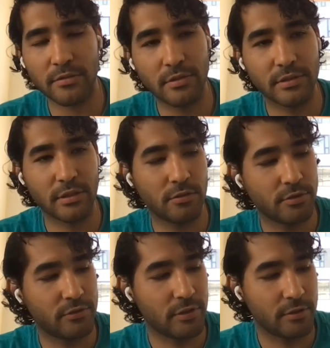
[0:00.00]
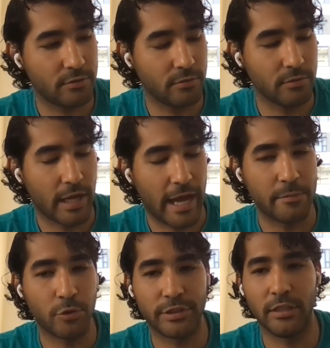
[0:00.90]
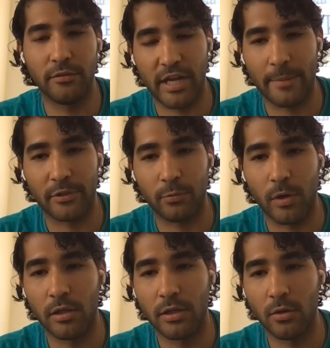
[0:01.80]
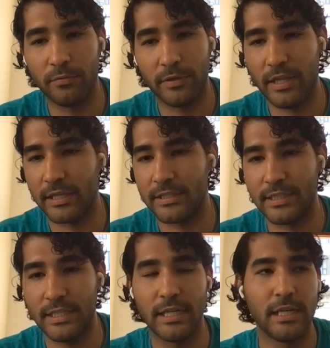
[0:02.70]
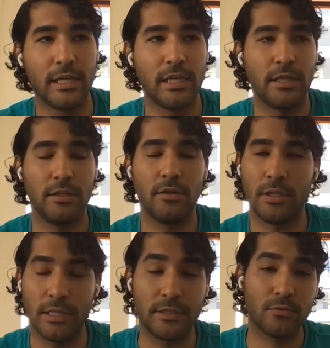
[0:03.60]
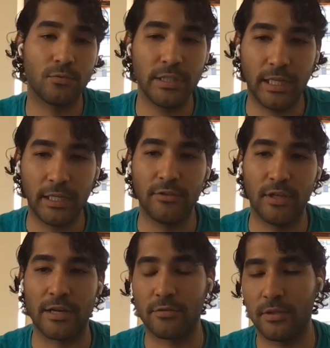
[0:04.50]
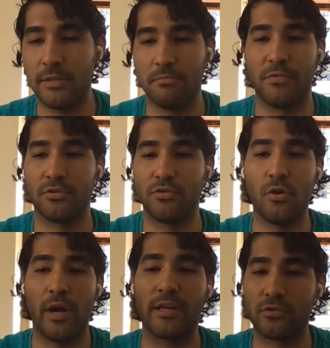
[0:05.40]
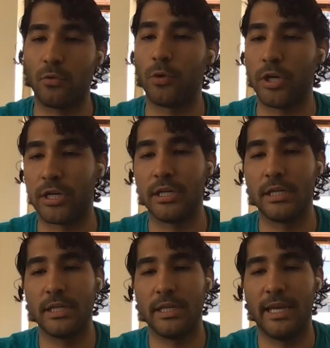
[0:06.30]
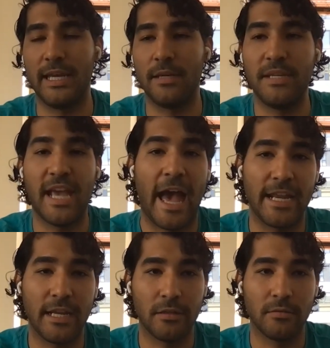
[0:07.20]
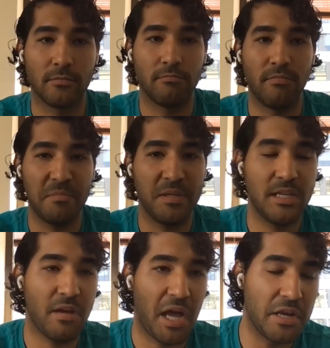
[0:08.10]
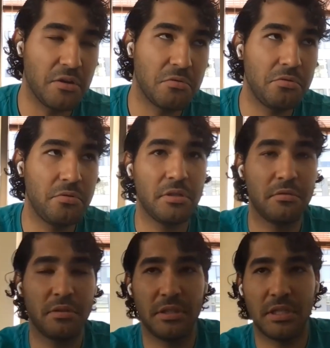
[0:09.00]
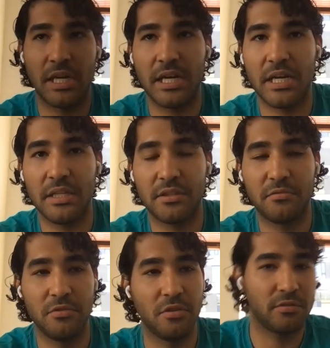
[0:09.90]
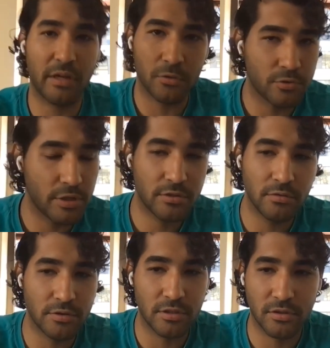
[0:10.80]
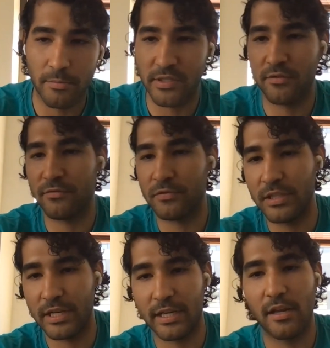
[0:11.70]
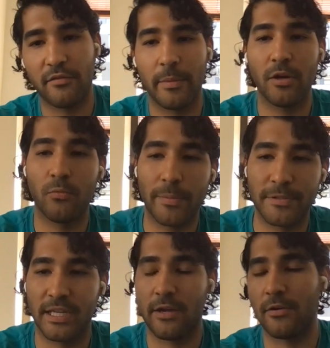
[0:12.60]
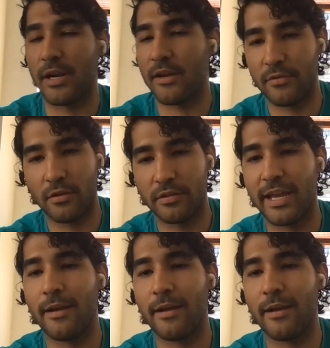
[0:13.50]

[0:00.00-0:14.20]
restaurants can also start to add more delivery apps as well. Hopefully they can see you know, this is really easy actually. There's no extra work in me adding maybe an own uh, you know direct ordering solution, commission free that I can have on my own website now. I don't have another